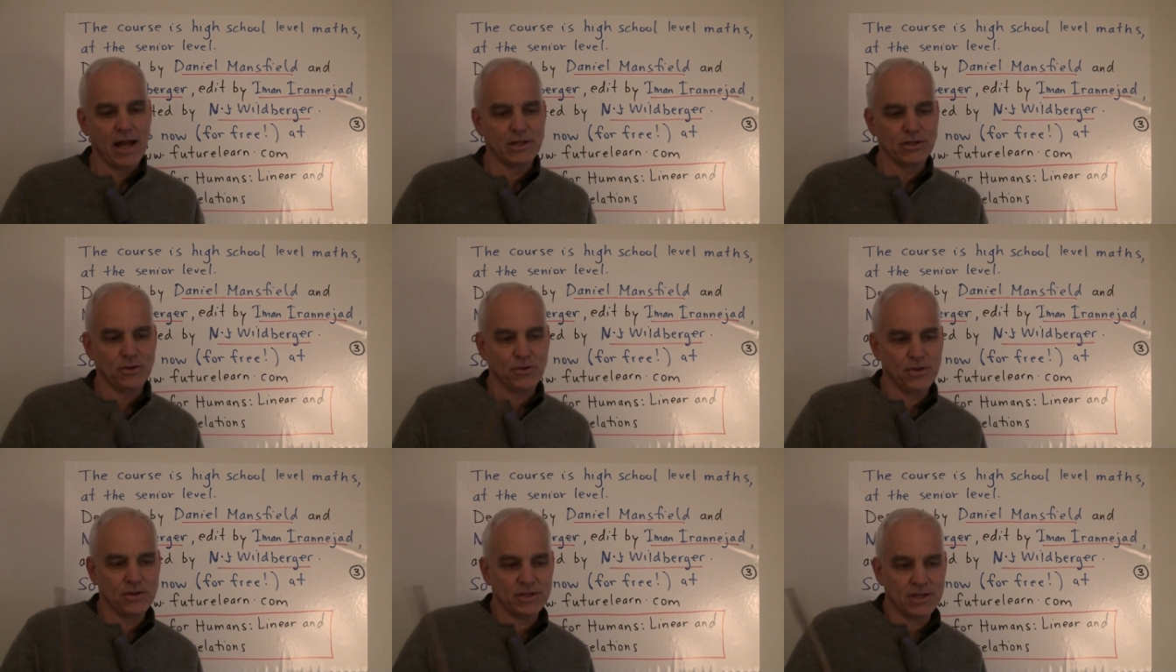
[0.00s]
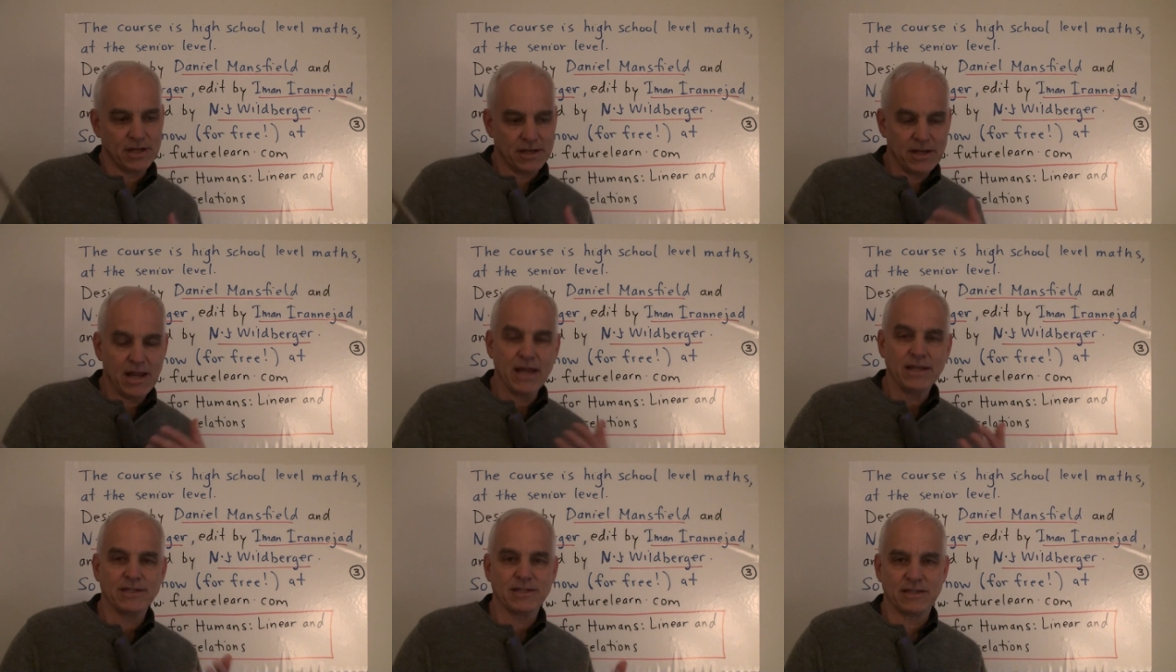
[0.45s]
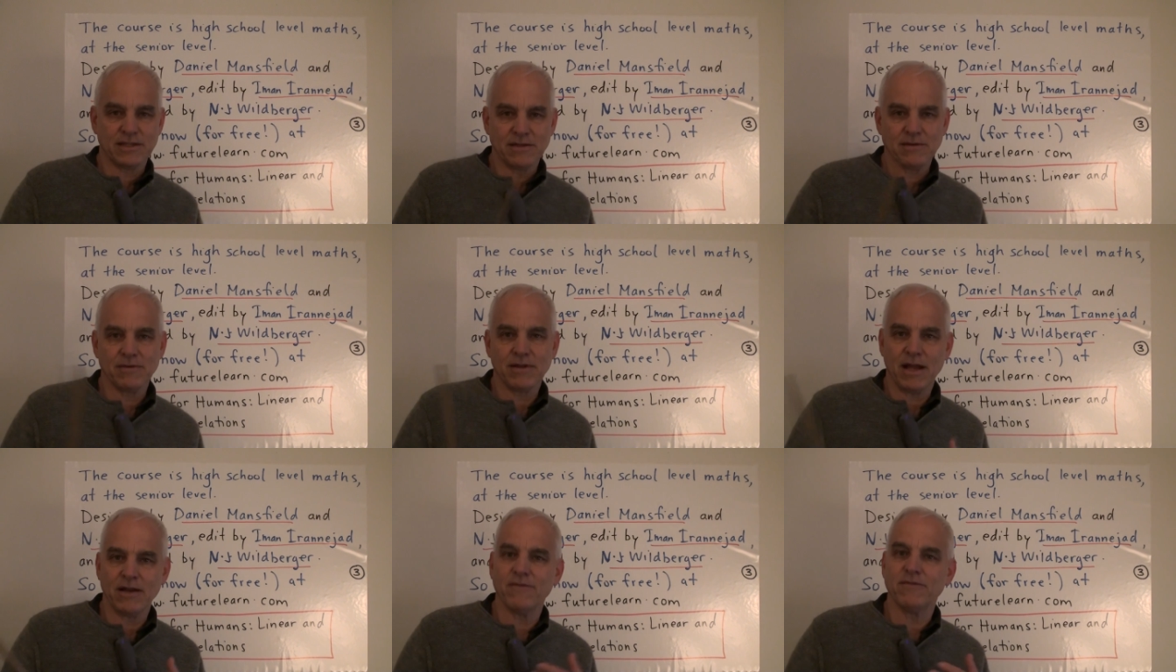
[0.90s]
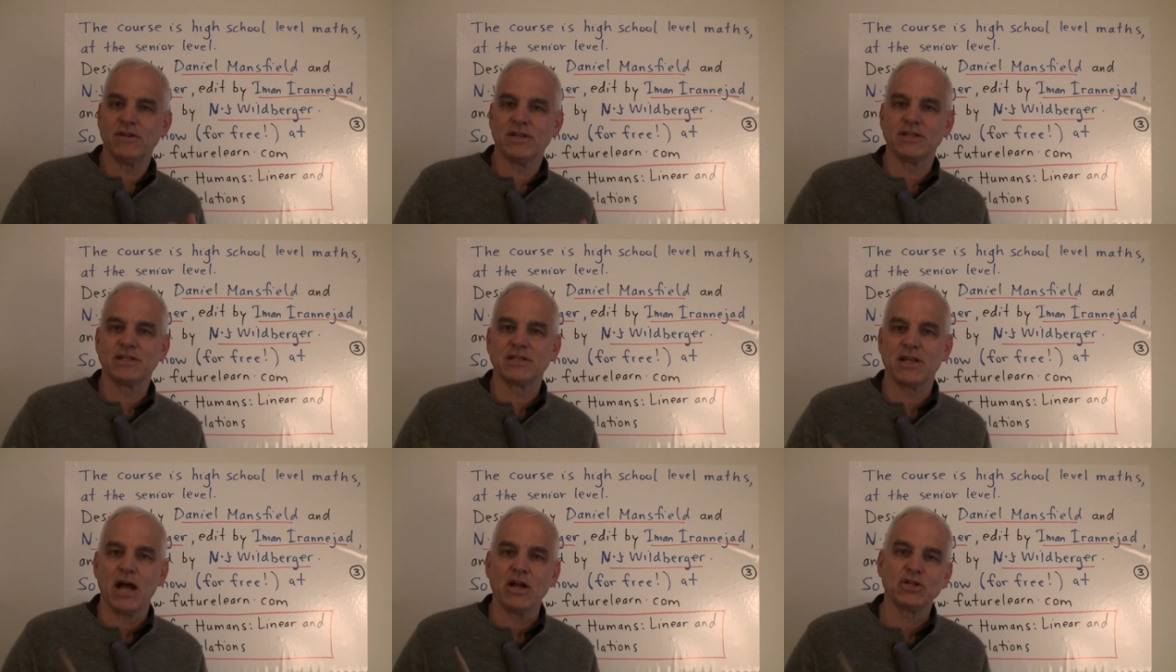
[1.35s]
And so there's a nice kind of
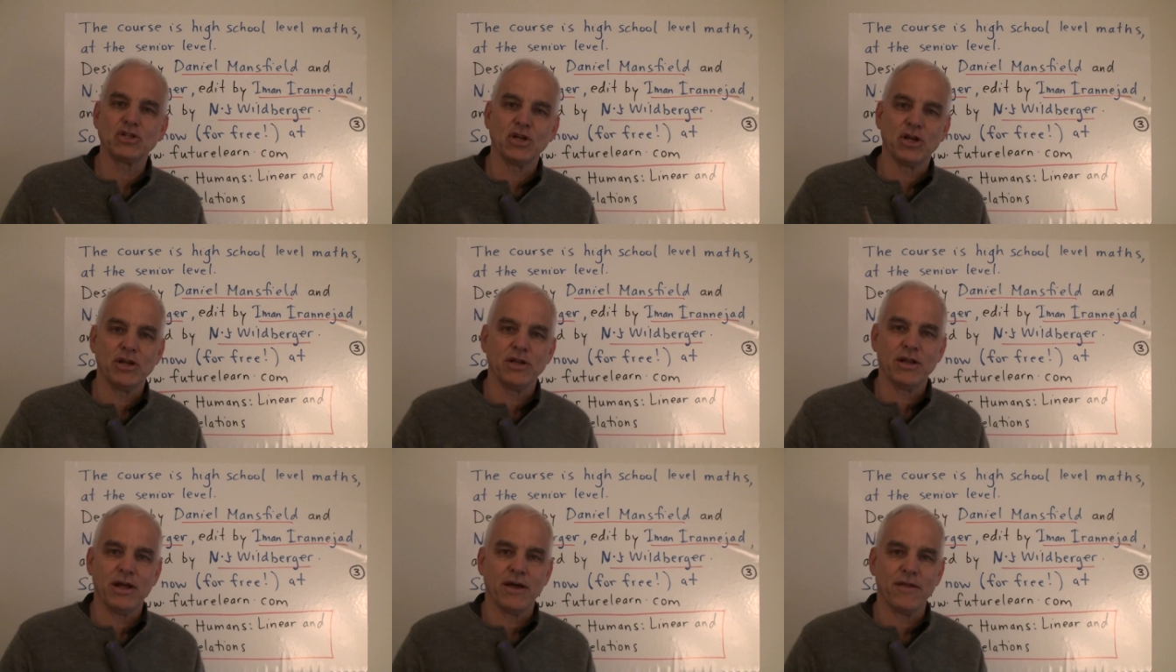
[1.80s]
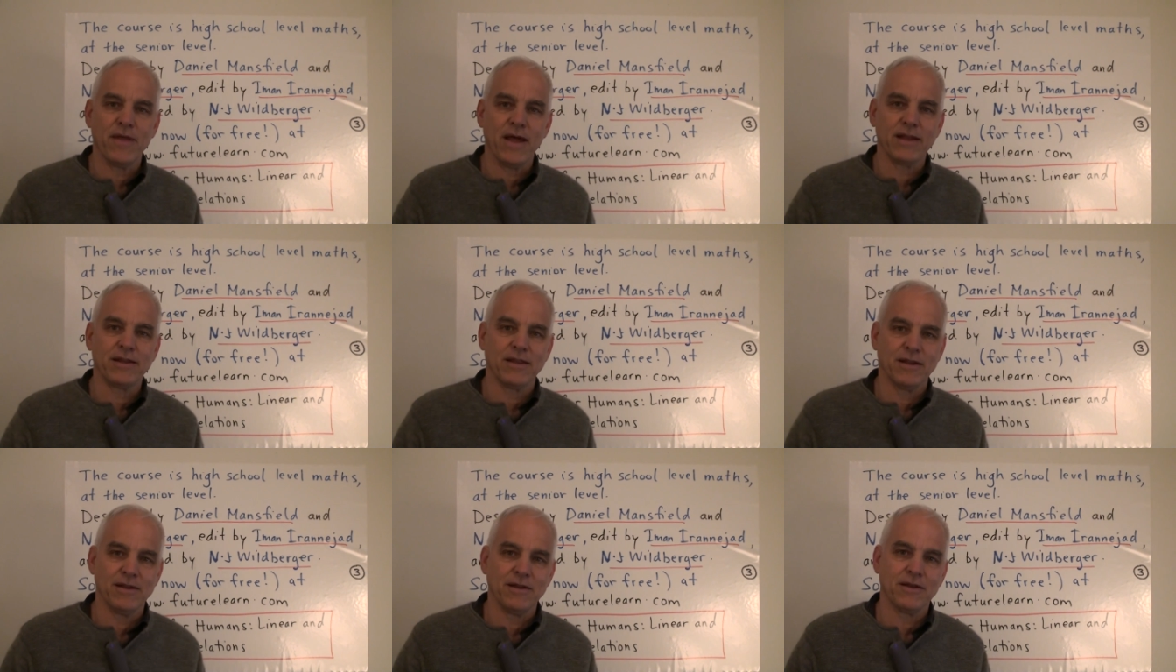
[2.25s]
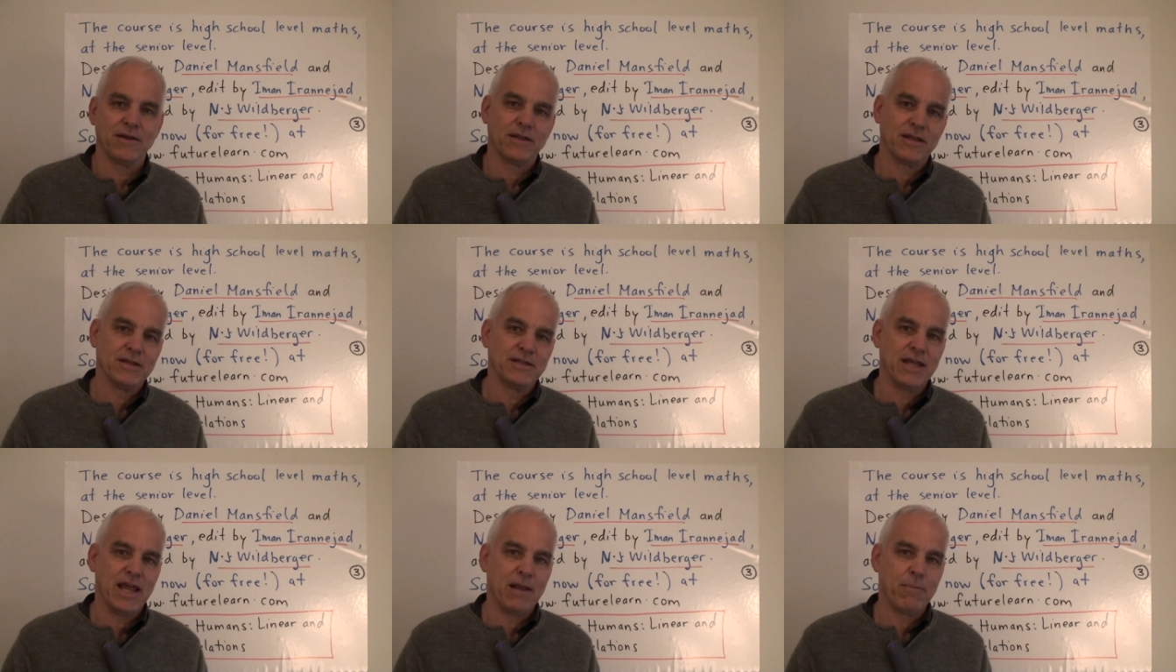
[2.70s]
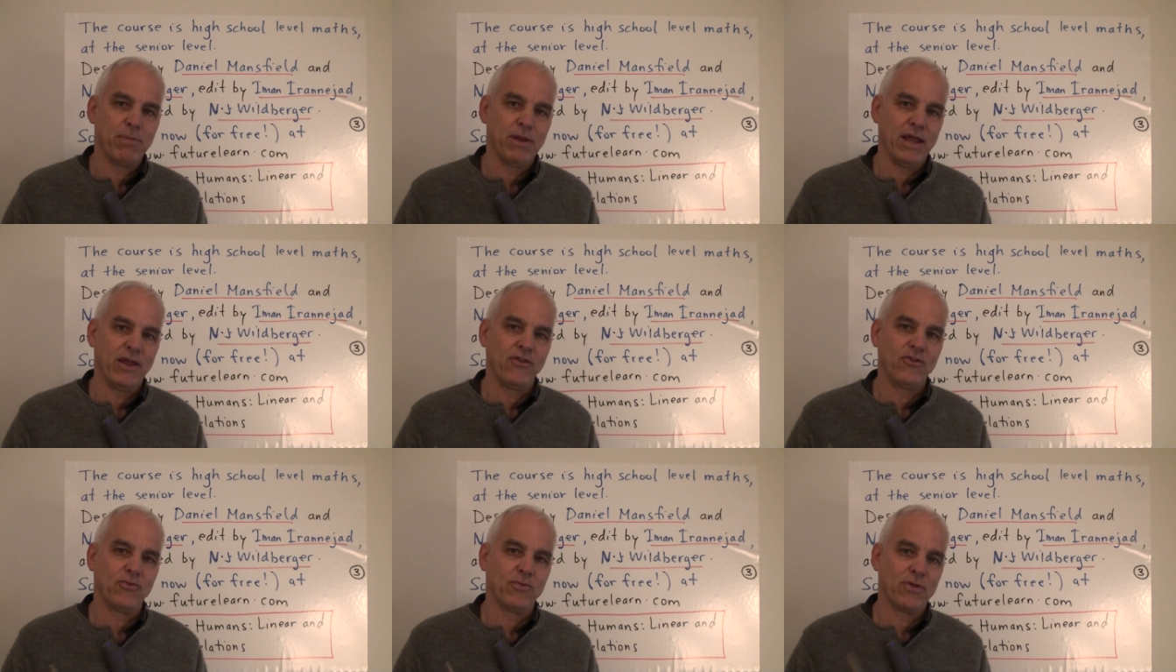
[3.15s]
discussion uh, that can, can take
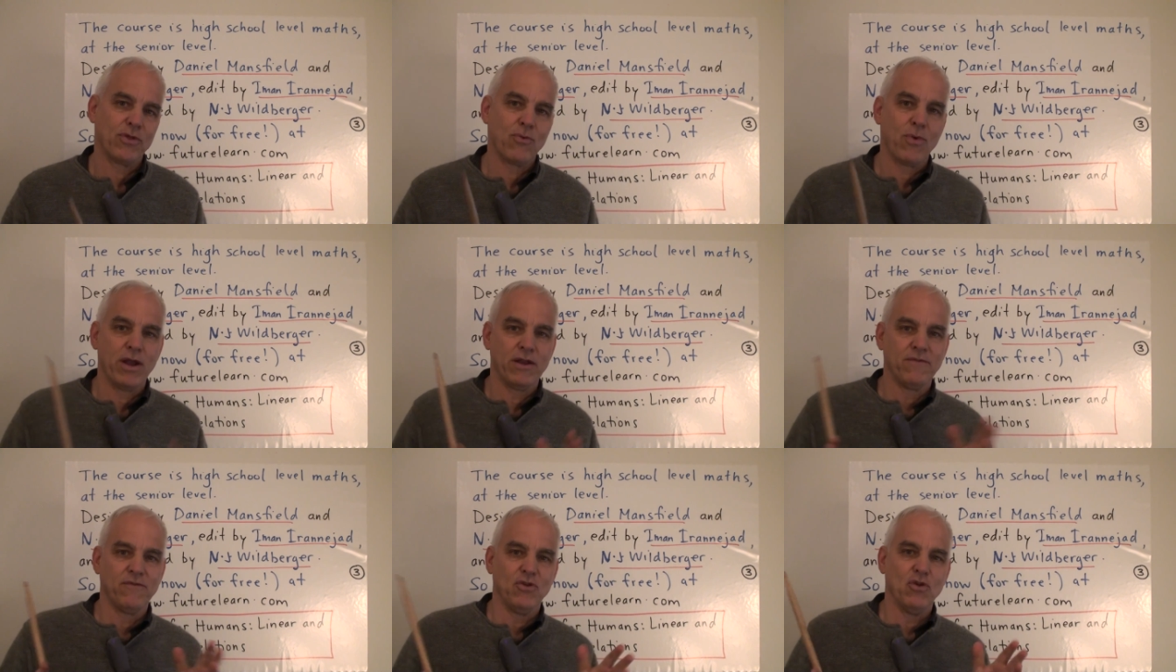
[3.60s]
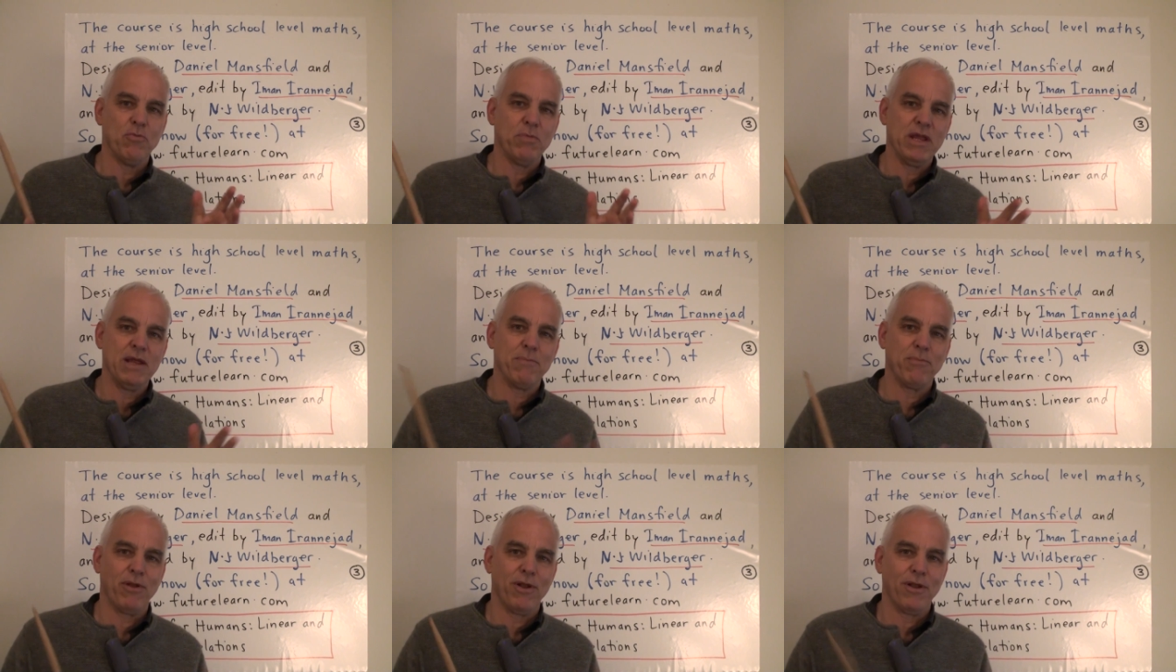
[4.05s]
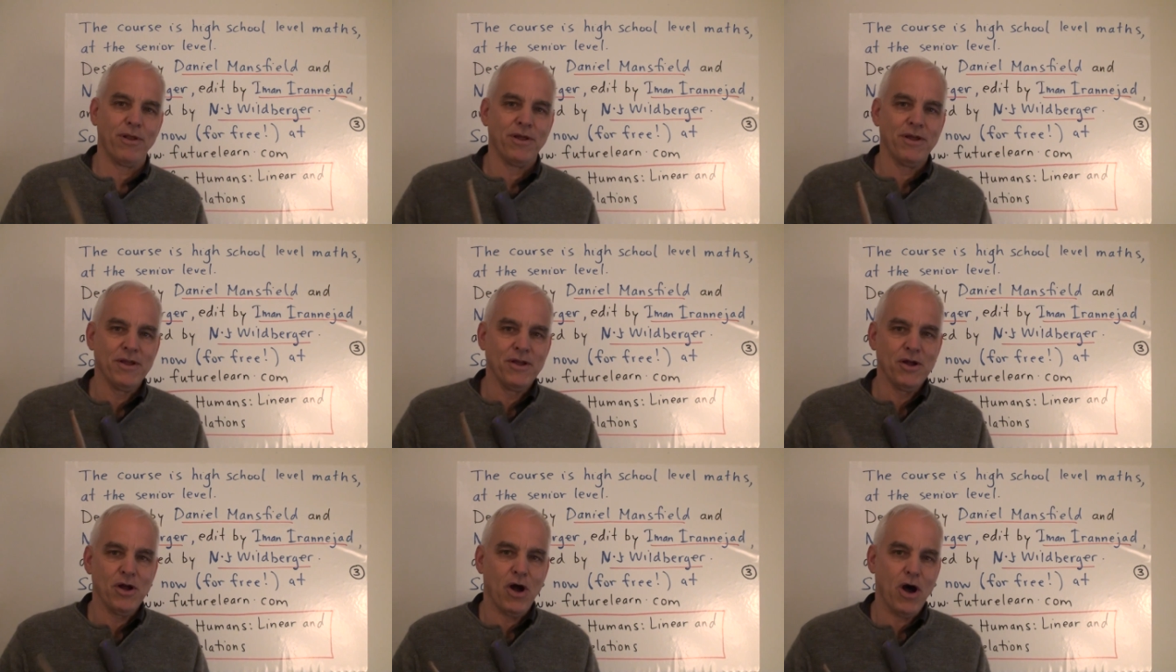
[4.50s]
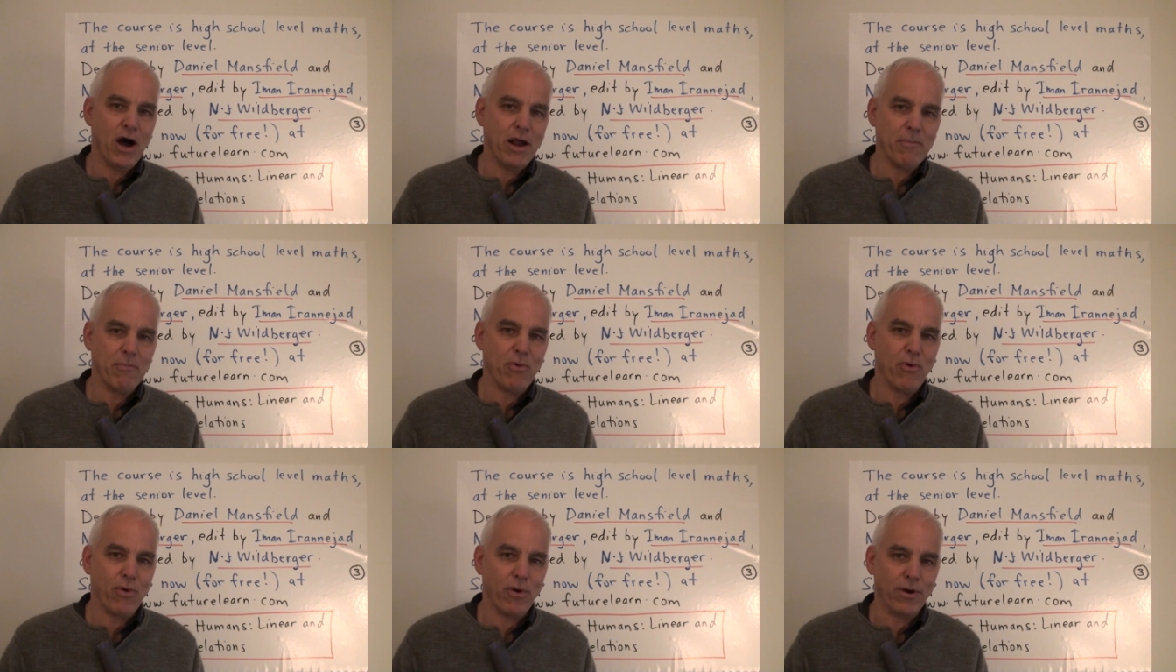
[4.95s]
place with quite a few people
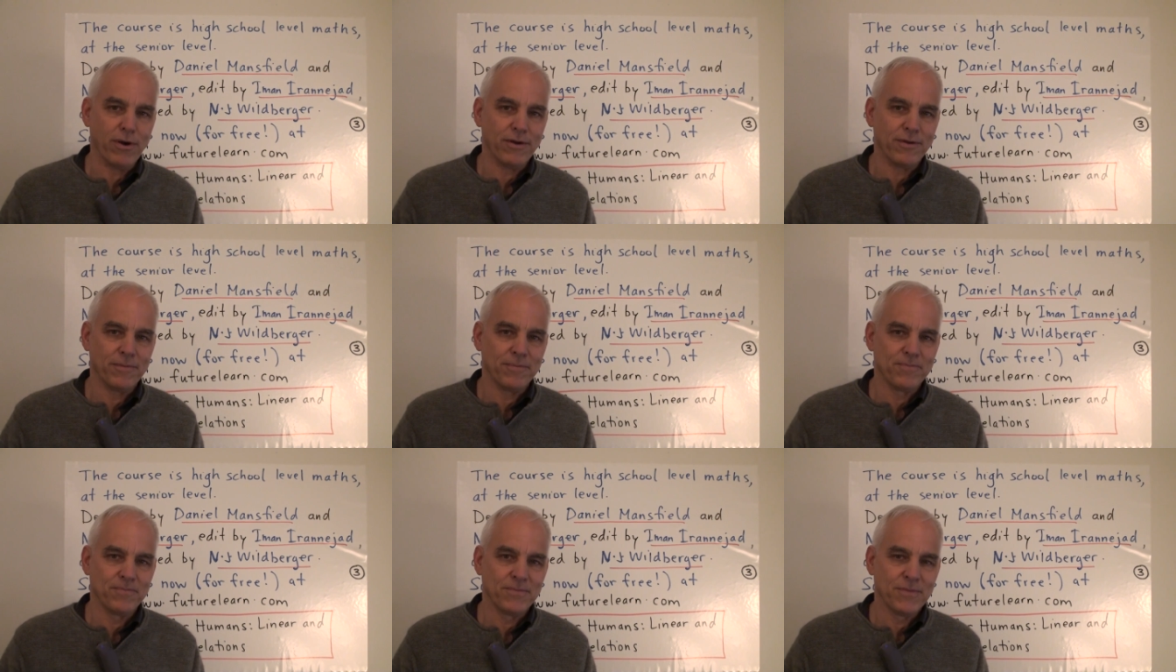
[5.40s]
on board.